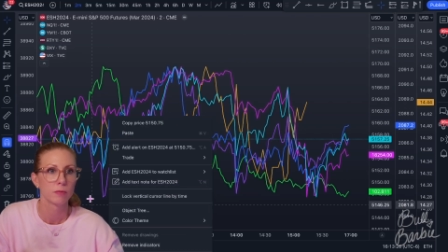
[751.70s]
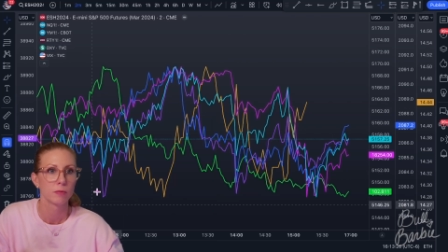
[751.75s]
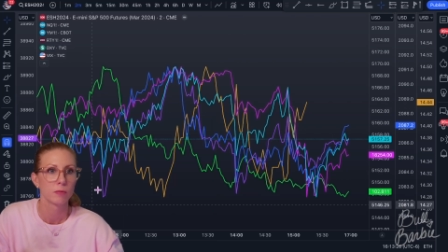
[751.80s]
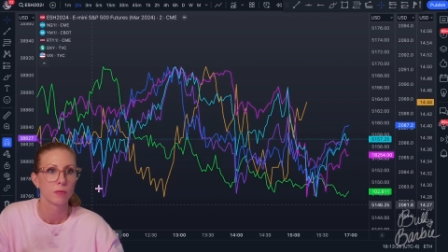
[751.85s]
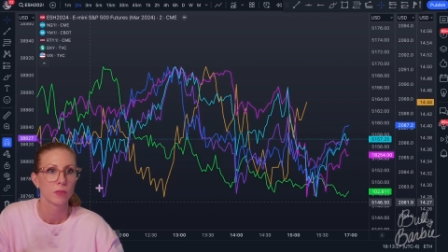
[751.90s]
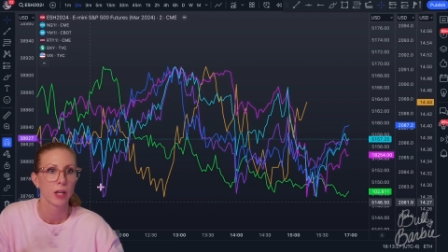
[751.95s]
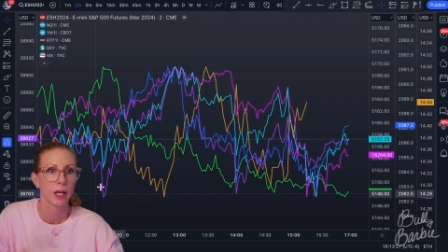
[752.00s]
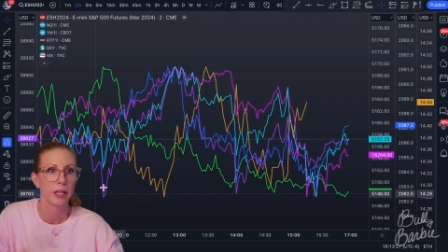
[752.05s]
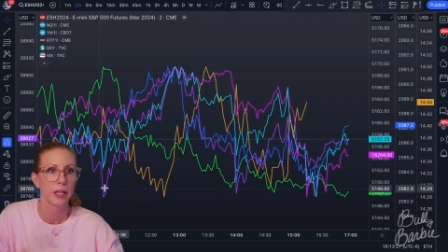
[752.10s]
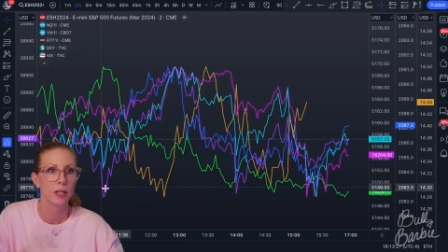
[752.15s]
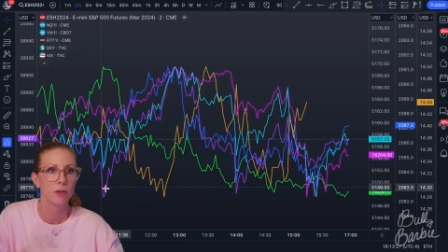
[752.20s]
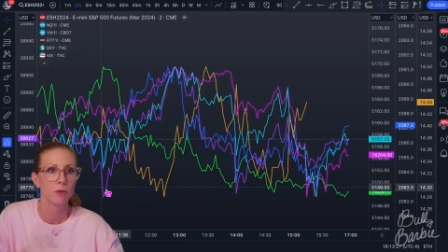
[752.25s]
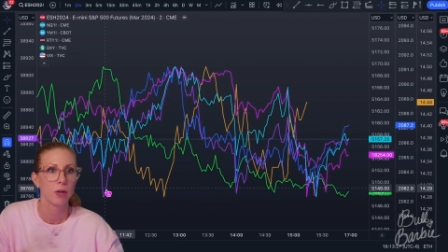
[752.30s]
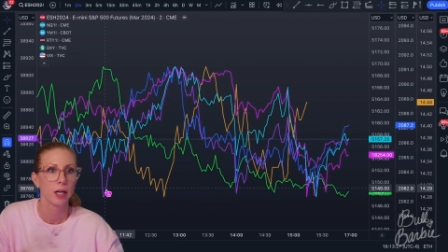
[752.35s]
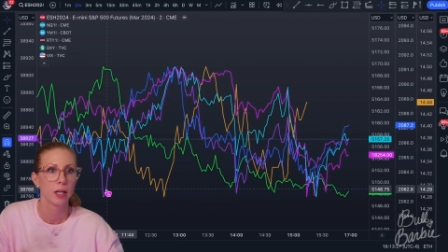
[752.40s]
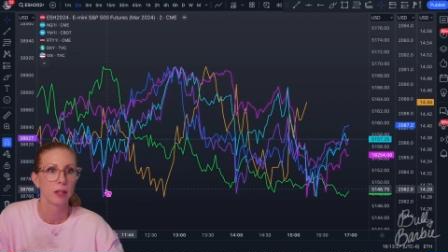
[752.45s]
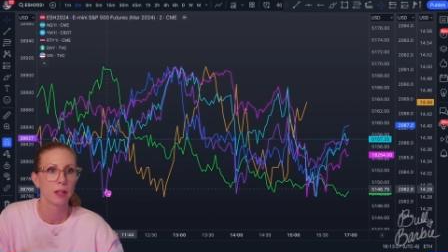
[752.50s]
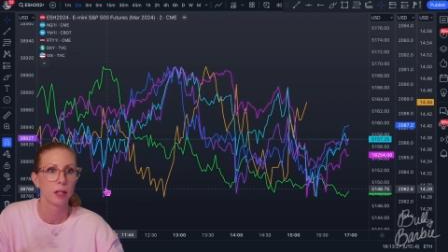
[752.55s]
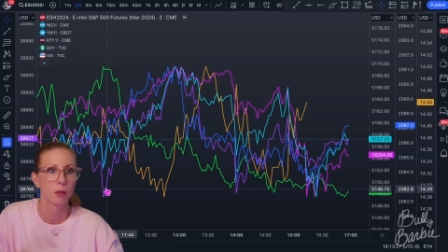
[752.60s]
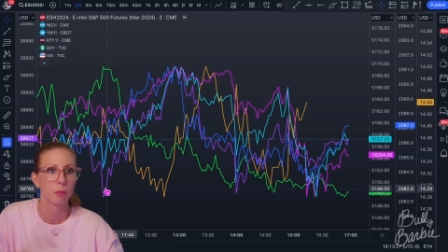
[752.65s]
I didn't right
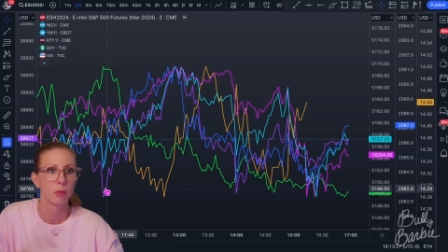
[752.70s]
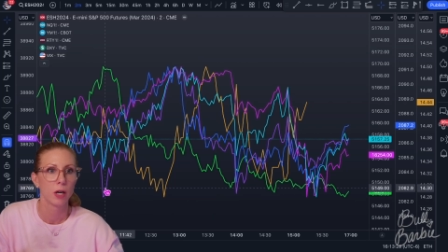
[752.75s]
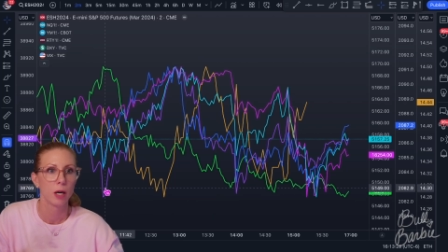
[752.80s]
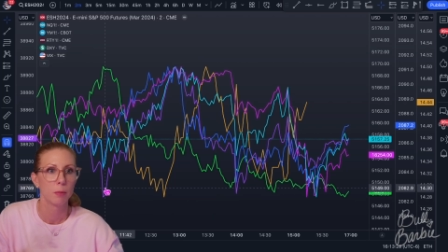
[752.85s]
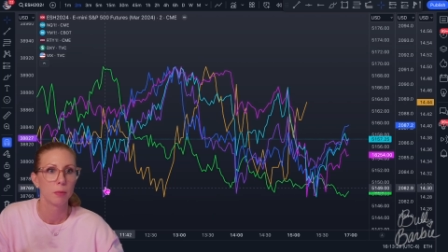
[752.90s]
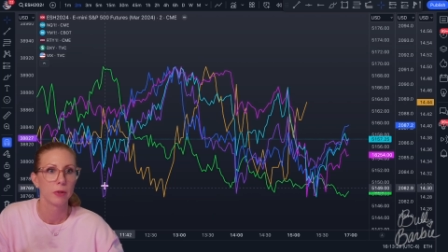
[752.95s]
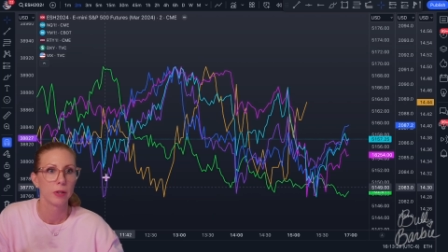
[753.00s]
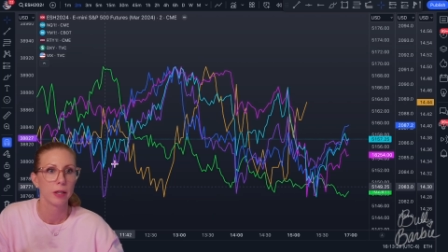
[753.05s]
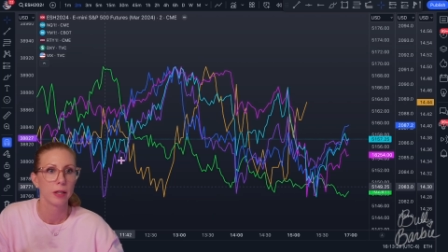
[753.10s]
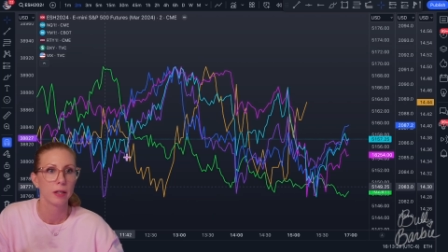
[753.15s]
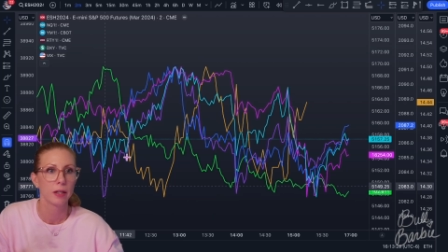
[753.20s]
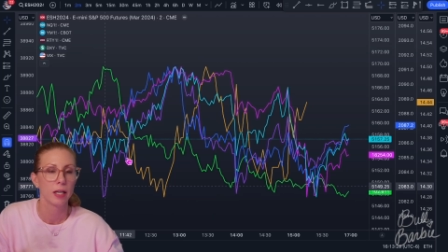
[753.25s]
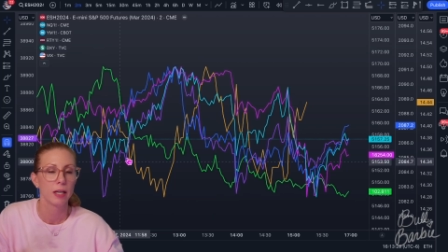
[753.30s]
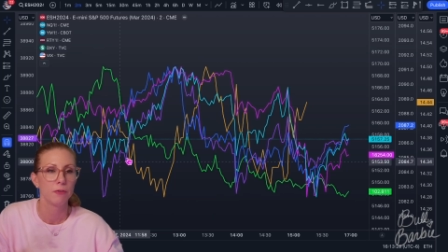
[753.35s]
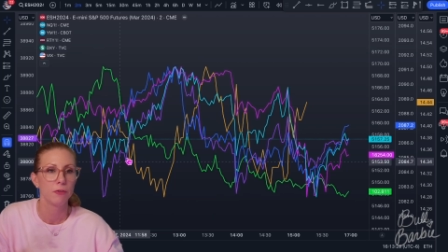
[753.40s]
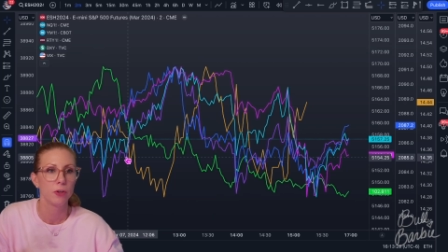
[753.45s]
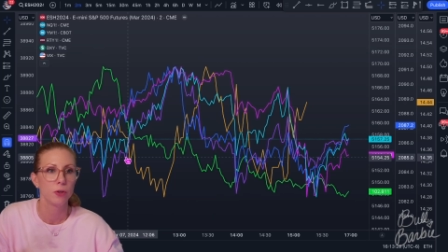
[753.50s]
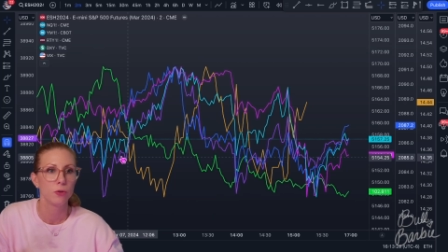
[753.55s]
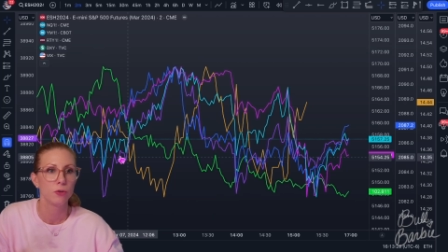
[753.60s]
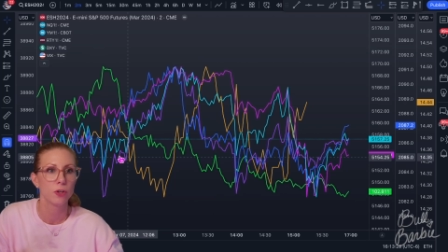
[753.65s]
click properly. If
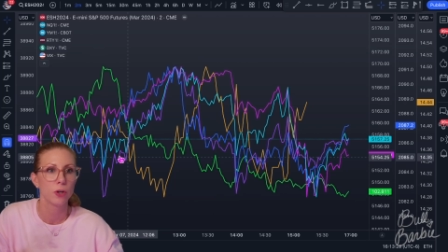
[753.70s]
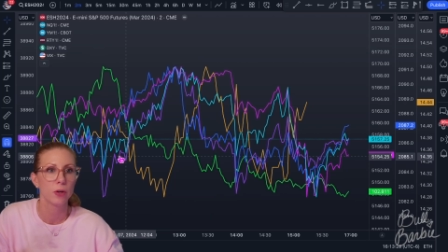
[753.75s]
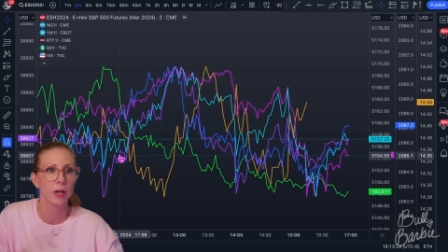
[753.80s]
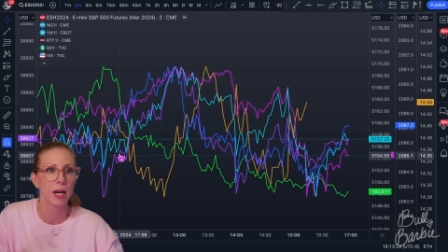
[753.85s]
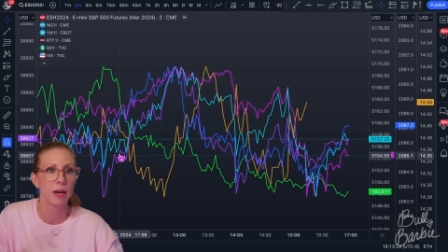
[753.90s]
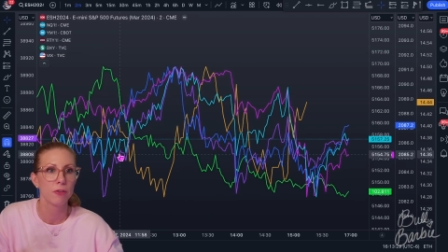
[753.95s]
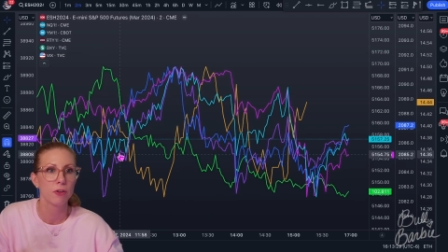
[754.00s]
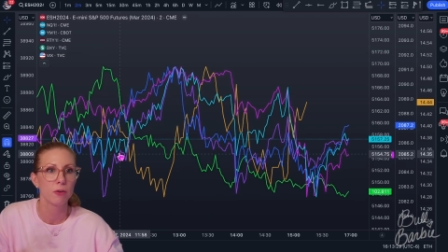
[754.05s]
you don't have the